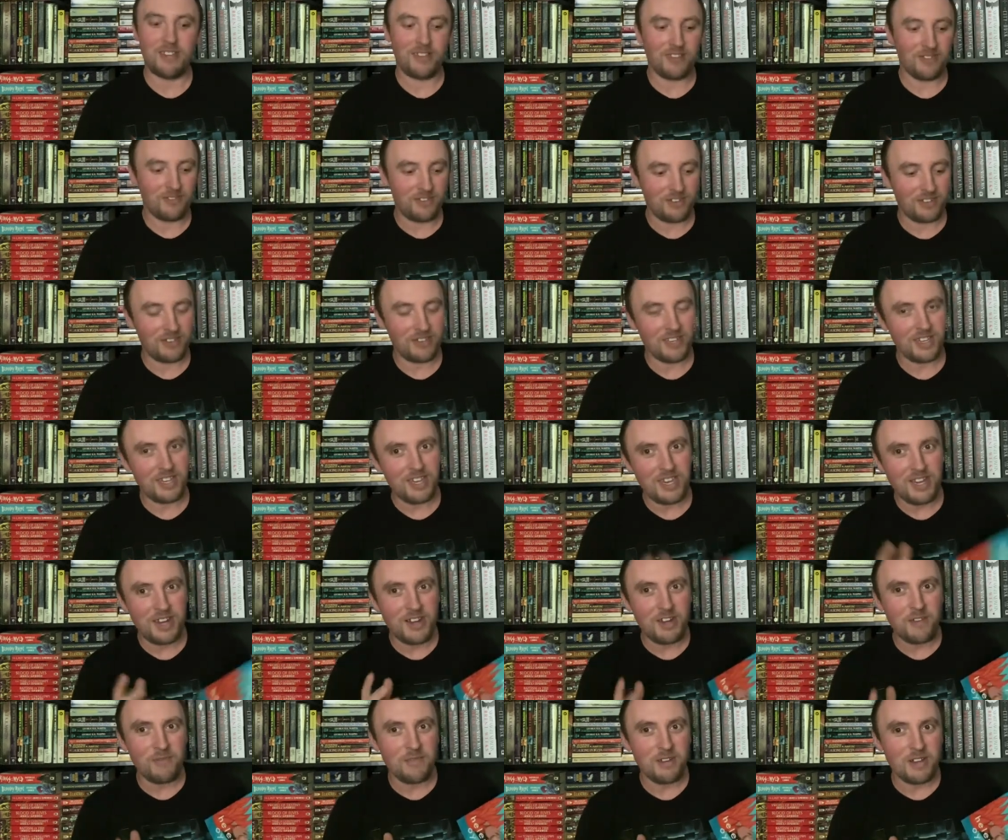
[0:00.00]
So I was just like, you
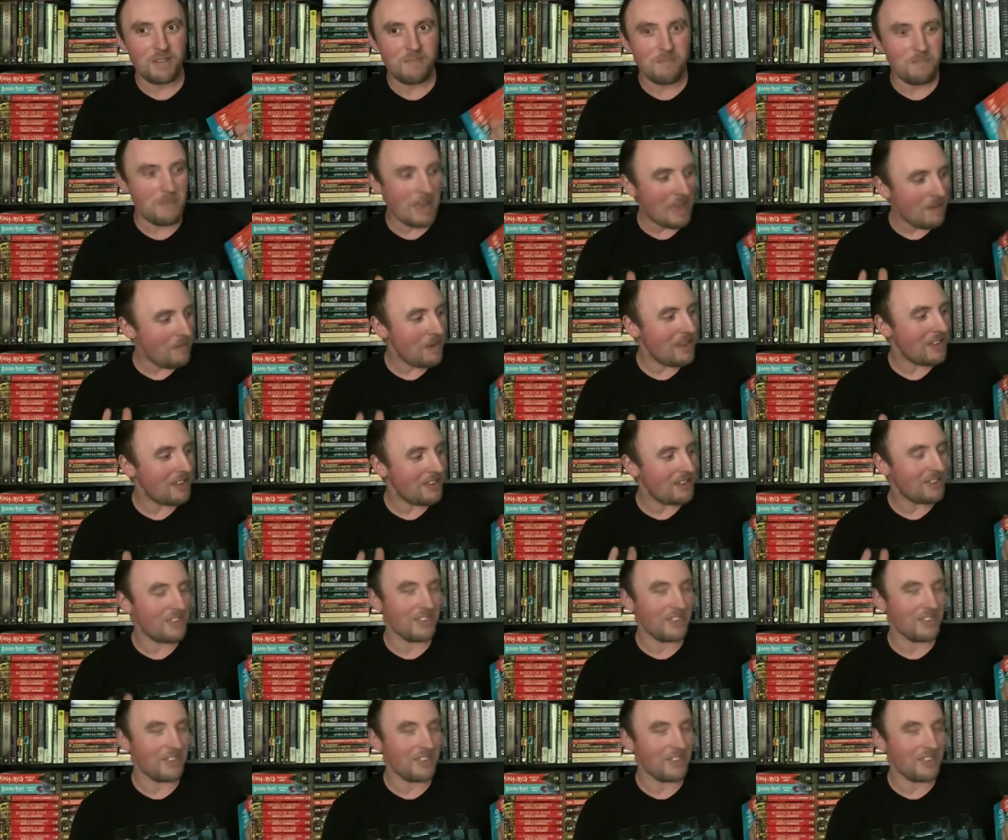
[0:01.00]
know what? Maybe this